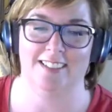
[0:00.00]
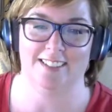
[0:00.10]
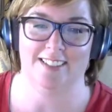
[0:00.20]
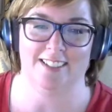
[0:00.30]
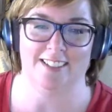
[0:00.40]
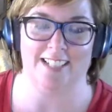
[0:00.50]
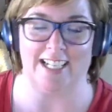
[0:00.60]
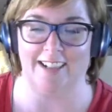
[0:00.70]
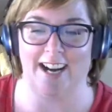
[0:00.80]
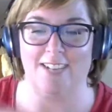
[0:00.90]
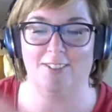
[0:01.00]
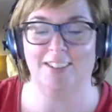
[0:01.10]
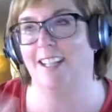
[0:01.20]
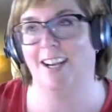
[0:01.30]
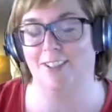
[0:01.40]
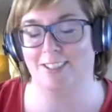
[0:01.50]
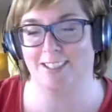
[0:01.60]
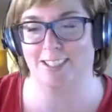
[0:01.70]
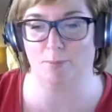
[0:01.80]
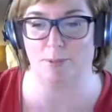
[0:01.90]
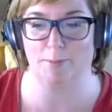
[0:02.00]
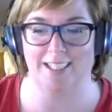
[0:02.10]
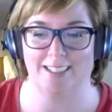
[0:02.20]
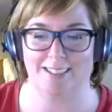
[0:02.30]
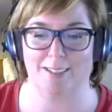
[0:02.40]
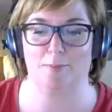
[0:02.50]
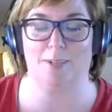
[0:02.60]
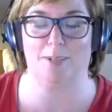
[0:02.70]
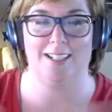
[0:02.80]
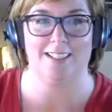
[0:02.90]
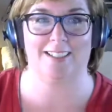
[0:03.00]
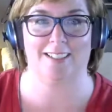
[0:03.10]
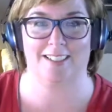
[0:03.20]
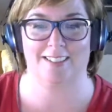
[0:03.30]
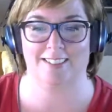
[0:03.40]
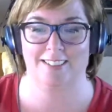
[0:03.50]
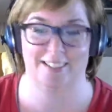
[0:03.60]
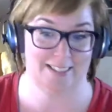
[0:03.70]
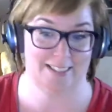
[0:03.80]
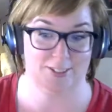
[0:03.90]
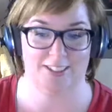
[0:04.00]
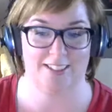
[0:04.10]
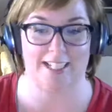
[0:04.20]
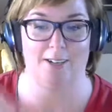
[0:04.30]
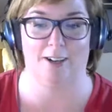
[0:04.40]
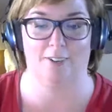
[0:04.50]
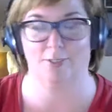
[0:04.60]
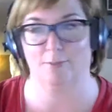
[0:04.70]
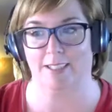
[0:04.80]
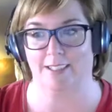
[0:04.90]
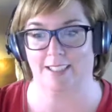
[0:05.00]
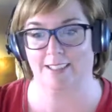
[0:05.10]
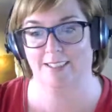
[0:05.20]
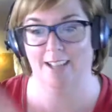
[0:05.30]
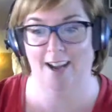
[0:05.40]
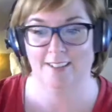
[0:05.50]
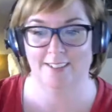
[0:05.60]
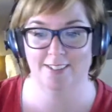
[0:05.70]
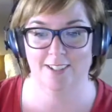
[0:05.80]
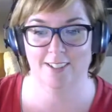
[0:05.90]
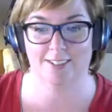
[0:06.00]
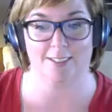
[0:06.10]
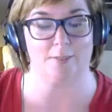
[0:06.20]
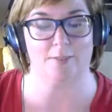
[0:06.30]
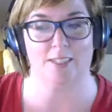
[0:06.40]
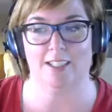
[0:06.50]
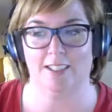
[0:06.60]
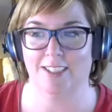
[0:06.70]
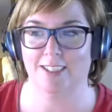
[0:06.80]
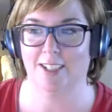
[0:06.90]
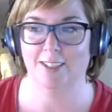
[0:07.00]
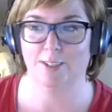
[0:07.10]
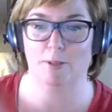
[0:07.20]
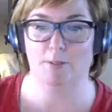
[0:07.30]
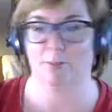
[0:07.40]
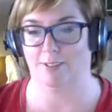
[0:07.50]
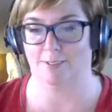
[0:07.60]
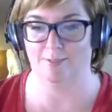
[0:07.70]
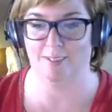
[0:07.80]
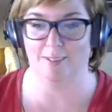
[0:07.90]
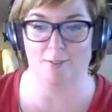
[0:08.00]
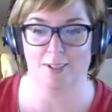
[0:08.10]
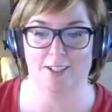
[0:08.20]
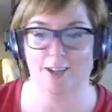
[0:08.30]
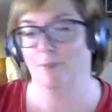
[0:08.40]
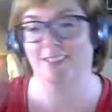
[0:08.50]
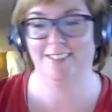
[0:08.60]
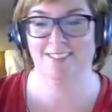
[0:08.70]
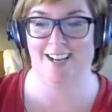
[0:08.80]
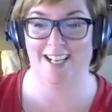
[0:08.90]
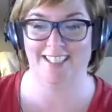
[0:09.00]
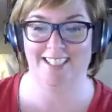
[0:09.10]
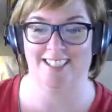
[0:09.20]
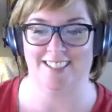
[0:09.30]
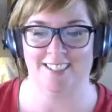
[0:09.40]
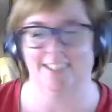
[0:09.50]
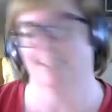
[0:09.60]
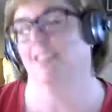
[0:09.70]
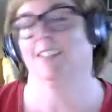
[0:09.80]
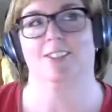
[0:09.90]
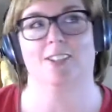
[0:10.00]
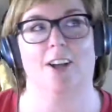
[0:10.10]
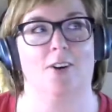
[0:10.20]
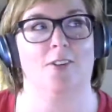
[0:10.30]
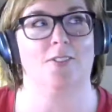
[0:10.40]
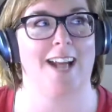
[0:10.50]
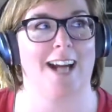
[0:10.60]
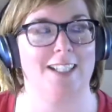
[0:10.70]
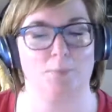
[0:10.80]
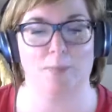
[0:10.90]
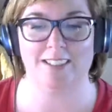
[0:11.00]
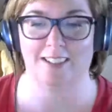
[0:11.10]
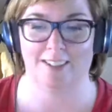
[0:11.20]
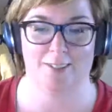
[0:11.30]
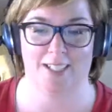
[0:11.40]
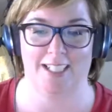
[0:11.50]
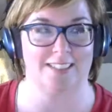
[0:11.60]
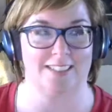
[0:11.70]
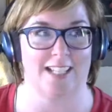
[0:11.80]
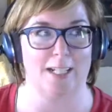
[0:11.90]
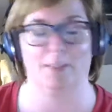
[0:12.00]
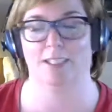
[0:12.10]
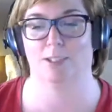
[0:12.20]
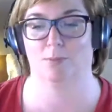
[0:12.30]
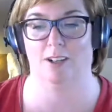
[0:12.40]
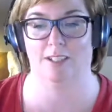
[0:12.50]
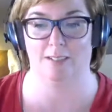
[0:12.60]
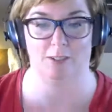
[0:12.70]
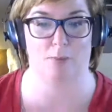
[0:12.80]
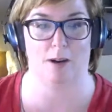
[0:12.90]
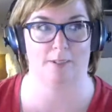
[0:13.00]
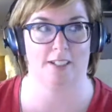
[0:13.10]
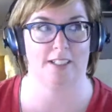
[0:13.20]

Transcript: Okay, I never did IRC or BBS, but because it was just AOL for me, like, yeah, this is awesome. You can talk to people with a common idea. So that's basically what it is. Anybody's welcome, it's public.